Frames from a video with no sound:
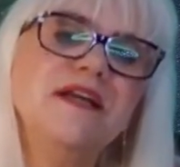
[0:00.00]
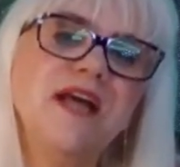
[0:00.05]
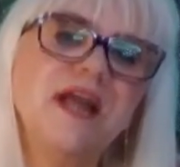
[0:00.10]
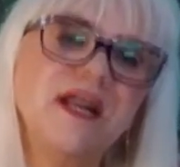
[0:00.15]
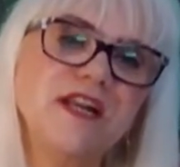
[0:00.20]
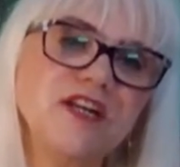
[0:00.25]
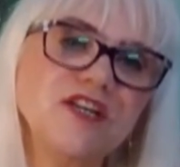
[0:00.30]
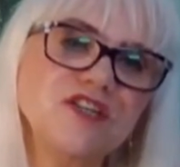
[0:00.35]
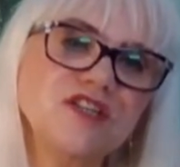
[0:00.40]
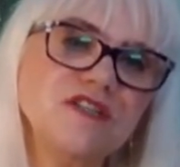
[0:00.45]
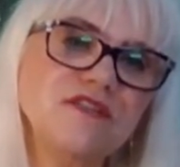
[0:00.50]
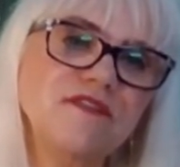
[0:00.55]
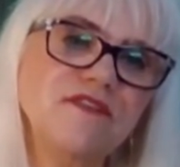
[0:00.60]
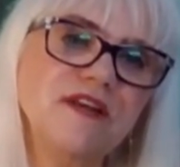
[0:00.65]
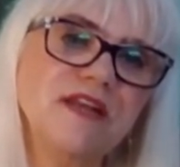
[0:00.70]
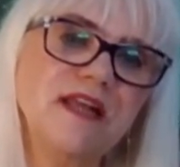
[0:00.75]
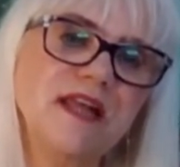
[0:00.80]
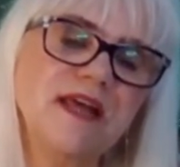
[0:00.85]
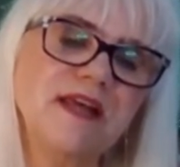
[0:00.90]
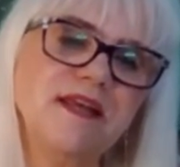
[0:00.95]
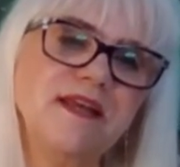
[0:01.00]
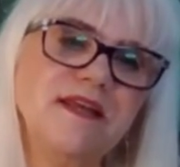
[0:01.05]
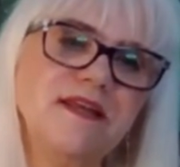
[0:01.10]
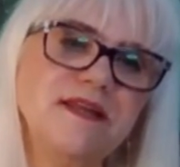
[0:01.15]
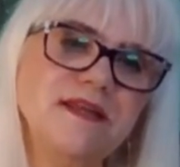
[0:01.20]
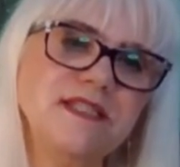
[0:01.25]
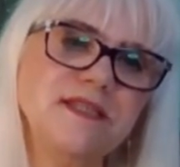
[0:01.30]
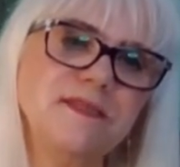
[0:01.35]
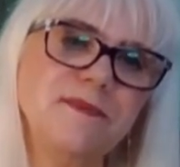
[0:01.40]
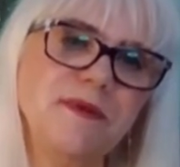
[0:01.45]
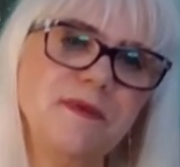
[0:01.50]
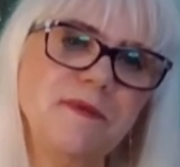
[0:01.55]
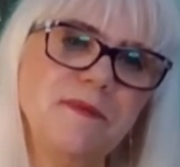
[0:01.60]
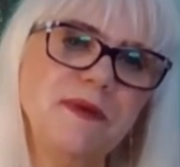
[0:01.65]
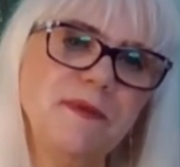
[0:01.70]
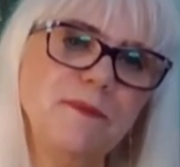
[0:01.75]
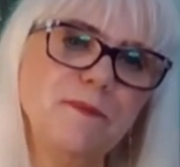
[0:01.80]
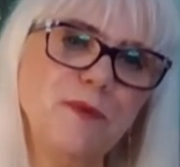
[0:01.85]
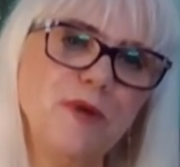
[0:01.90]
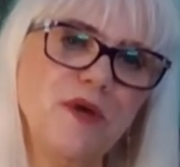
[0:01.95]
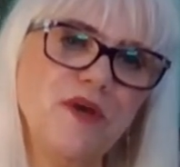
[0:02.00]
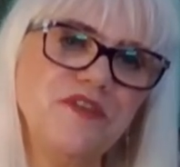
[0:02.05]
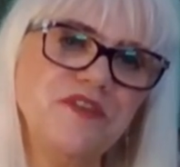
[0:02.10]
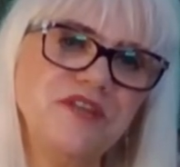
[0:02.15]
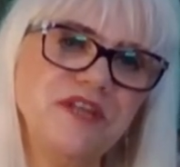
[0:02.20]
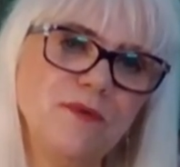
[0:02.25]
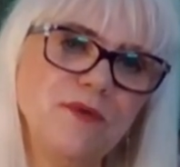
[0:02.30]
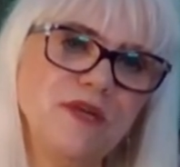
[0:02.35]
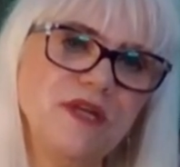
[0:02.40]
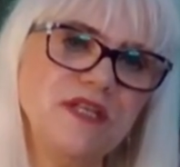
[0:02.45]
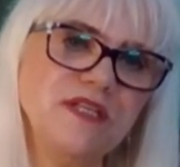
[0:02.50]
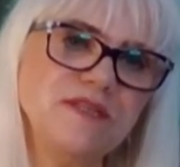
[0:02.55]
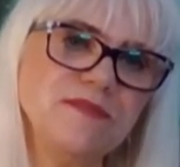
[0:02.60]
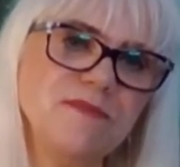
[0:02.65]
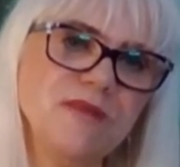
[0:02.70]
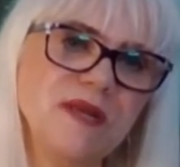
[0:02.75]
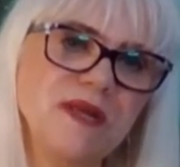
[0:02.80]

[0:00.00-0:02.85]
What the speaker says: And I just feel like it needs to be a big birthday. We need to make a